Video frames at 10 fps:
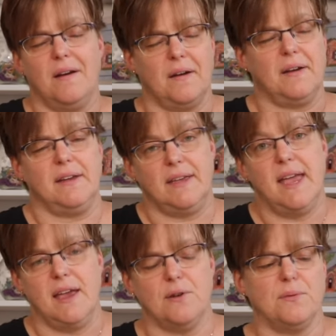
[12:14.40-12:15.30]
I
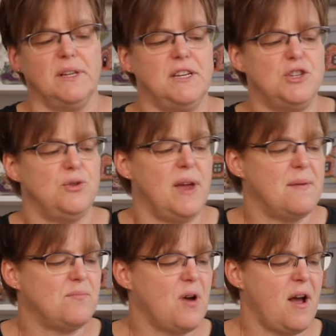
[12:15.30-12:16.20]
can't really do
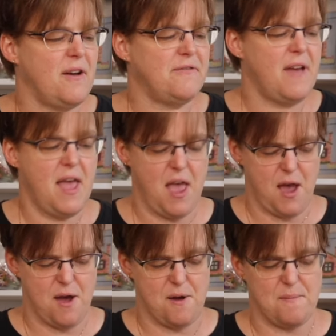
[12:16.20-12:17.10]
improv.
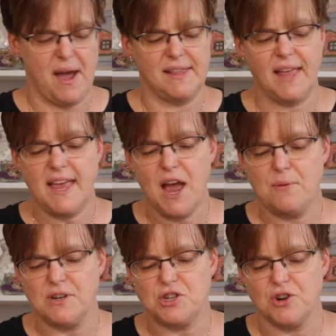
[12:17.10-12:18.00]
I like
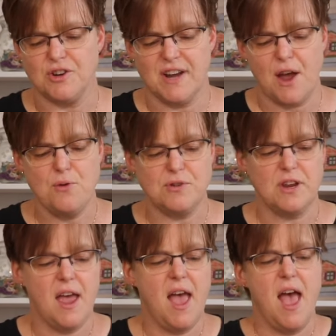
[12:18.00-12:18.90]
how it turned out,
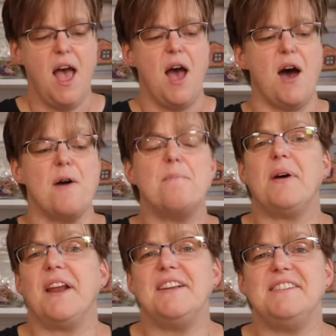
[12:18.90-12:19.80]

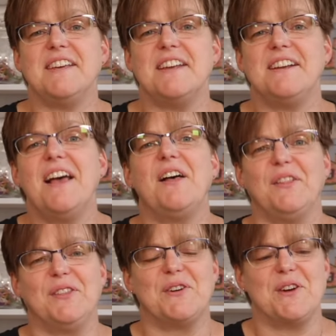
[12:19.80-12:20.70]
but I did
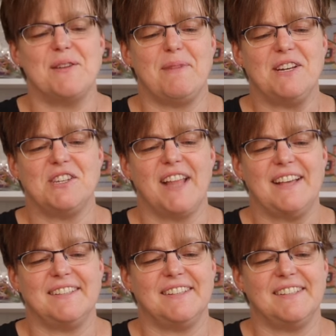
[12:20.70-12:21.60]
learn a bunch of
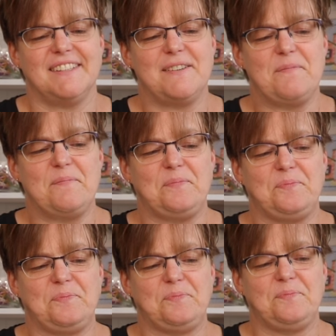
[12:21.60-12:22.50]
lessons.
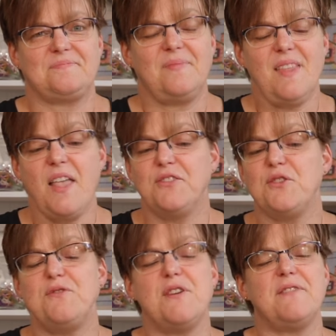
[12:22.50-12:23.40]

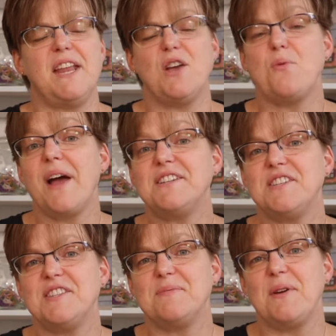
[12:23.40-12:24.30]
So if you have any
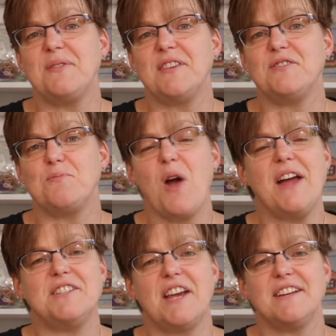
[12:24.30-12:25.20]
questions about this
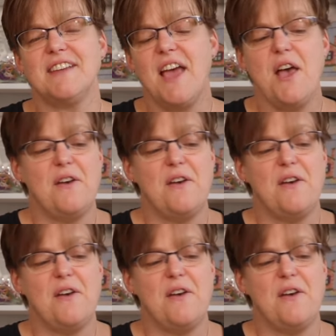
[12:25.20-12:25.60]
project,